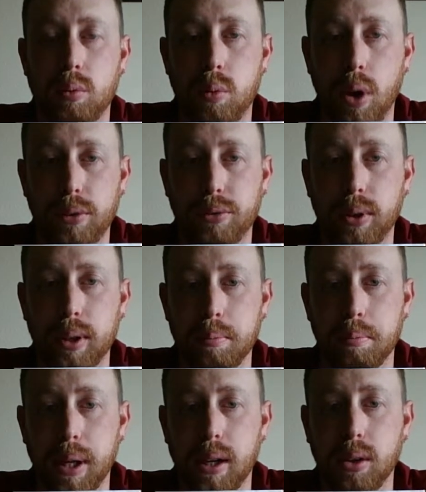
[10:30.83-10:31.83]
rifling
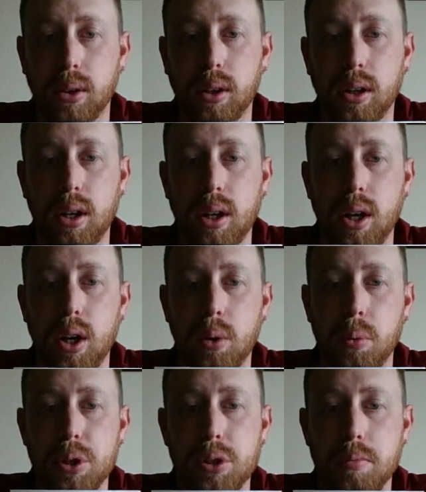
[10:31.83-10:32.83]
barrel,
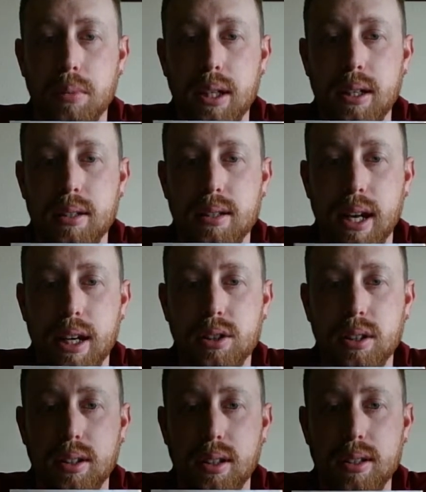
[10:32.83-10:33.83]
which means it
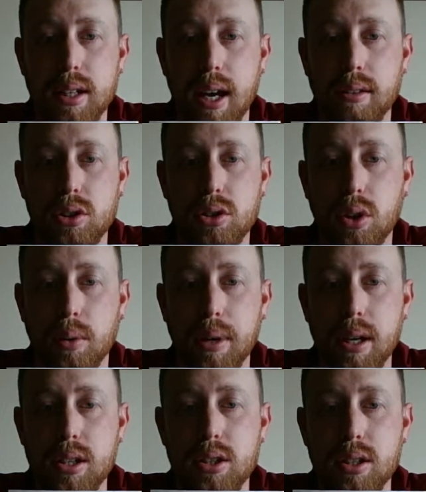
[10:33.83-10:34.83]
actually doesn't have the sharp
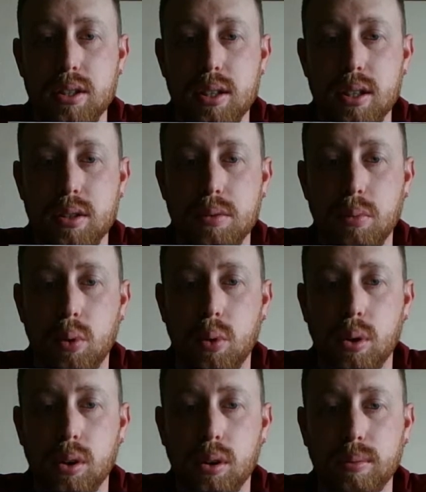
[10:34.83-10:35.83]
edges. It's
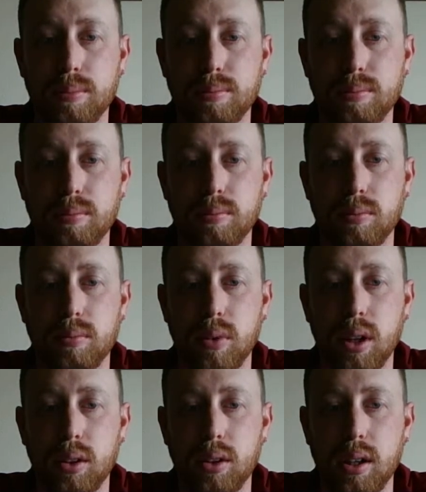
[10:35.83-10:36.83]
more,
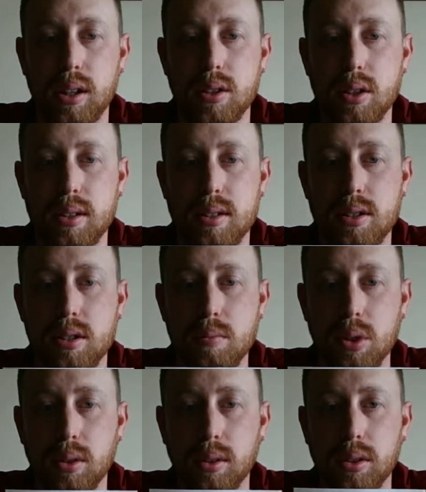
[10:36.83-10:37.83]
it's
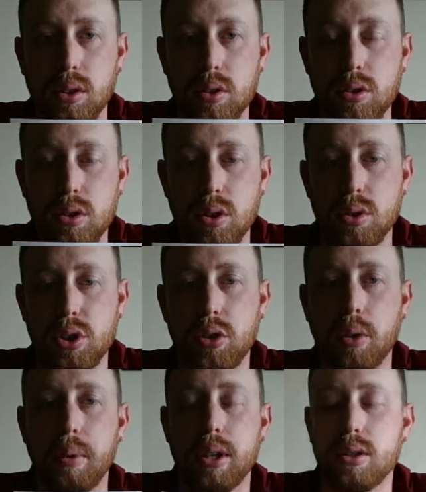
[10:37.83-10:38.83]
smooth. There's no
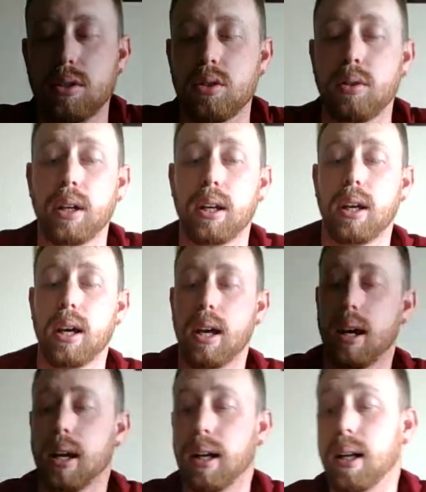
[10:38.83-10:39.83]
sharp edges to it.
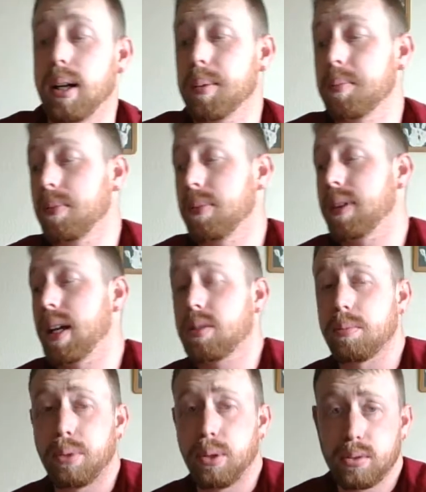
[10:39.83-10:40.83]
That's
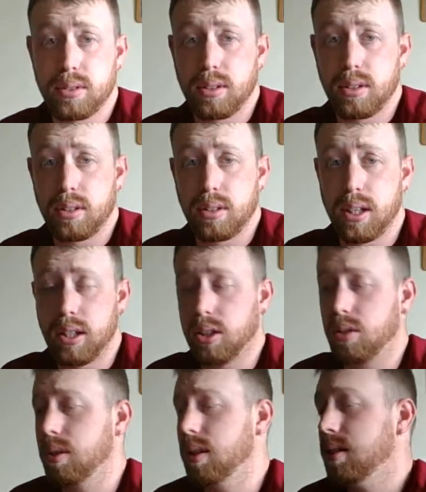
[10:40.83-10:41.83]
supposed to
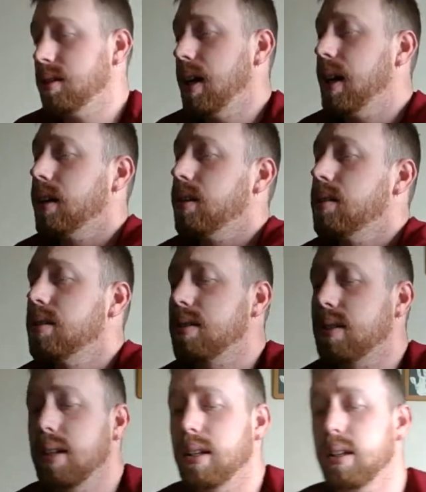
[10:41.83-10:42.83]
increase
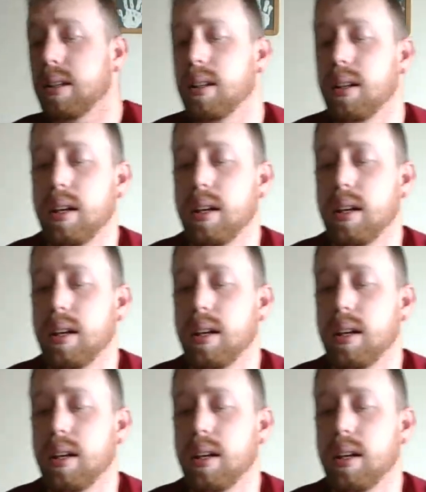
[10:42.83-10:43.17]
accuracy.